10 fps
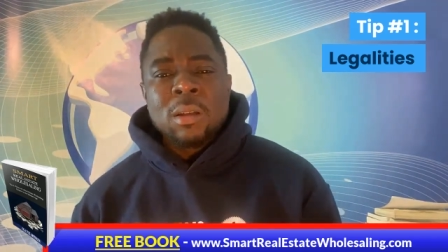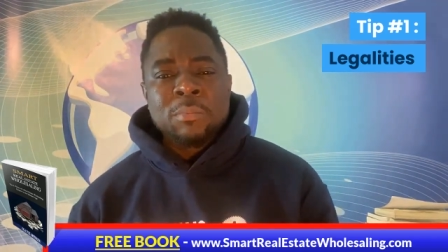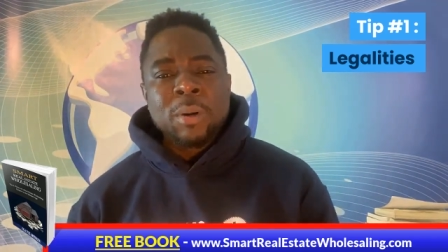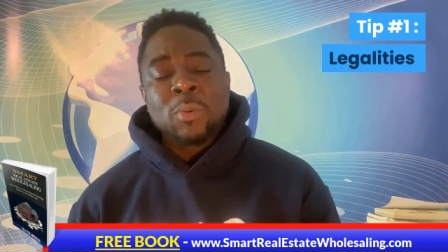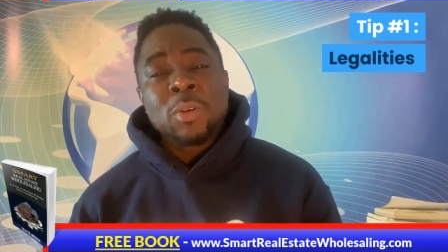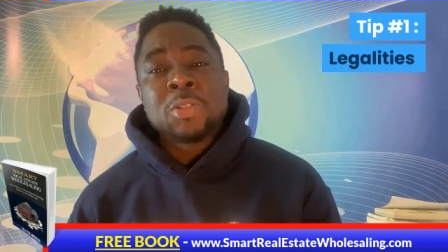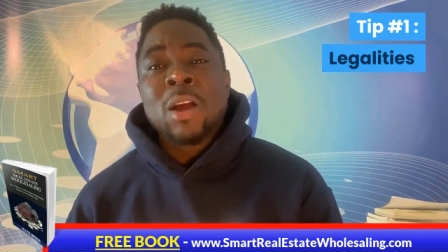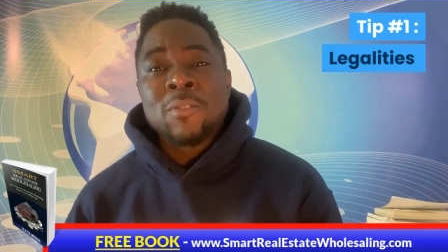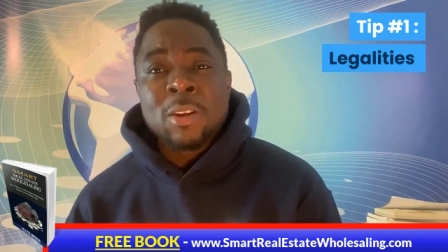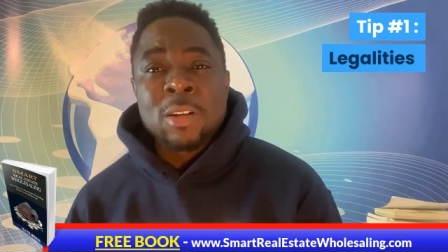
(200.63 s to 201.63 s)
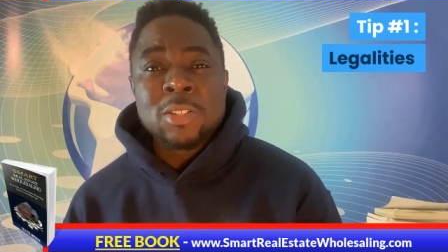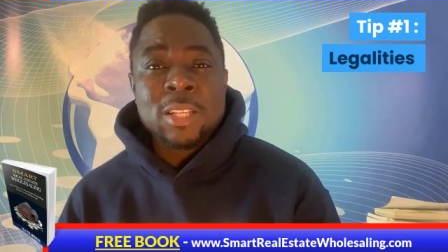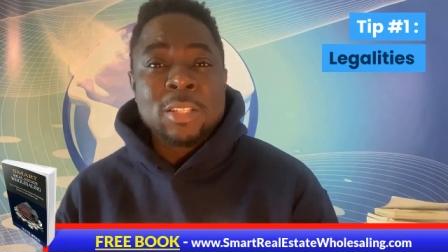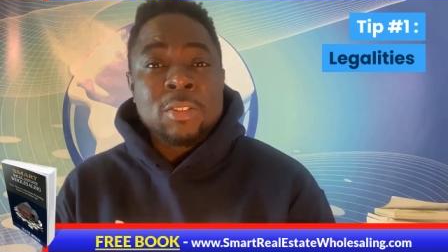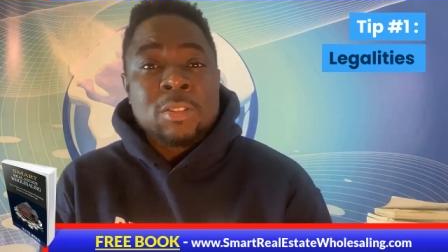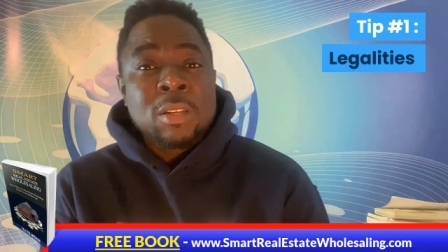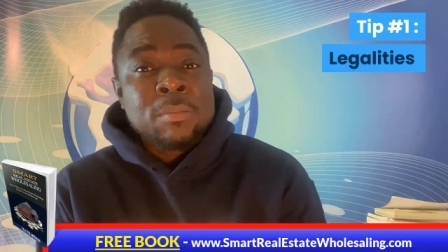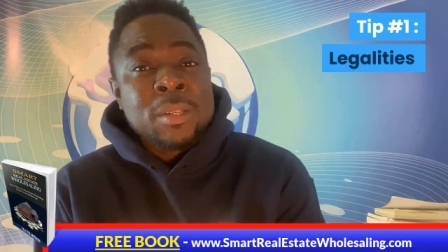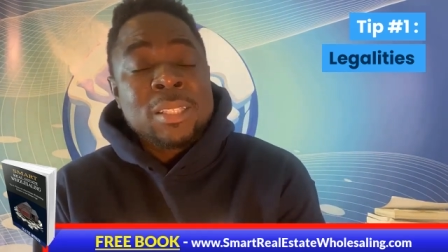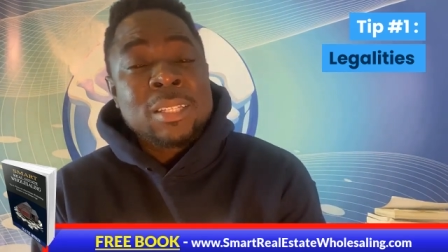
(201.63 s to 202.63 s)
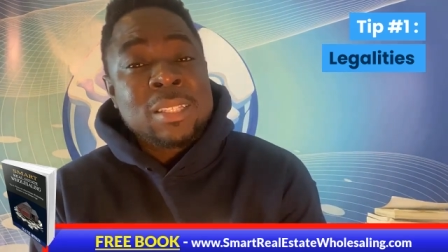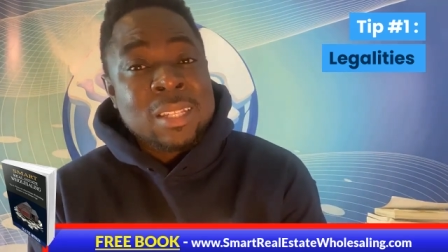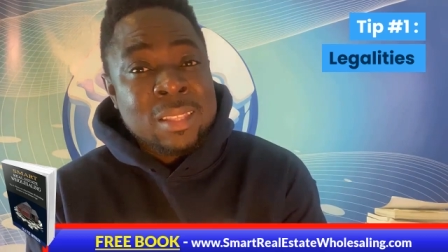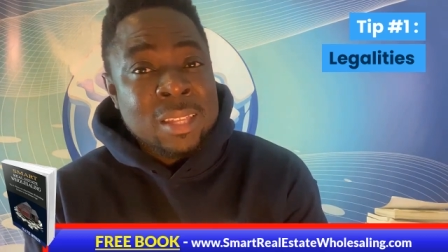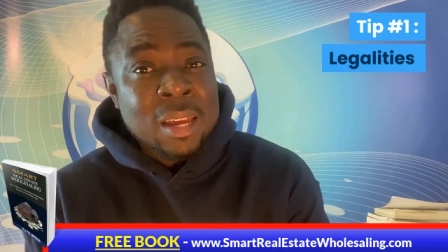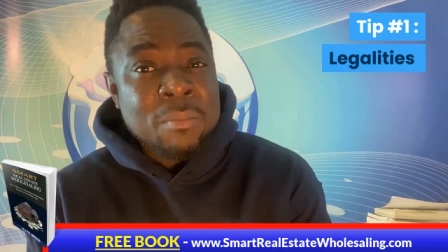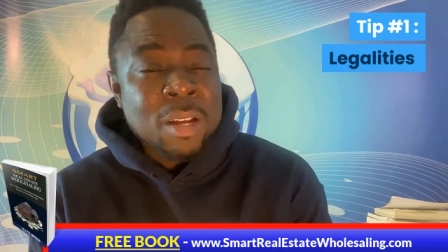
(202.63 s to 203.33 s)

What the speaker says: But once you have a contract and you submit it to them,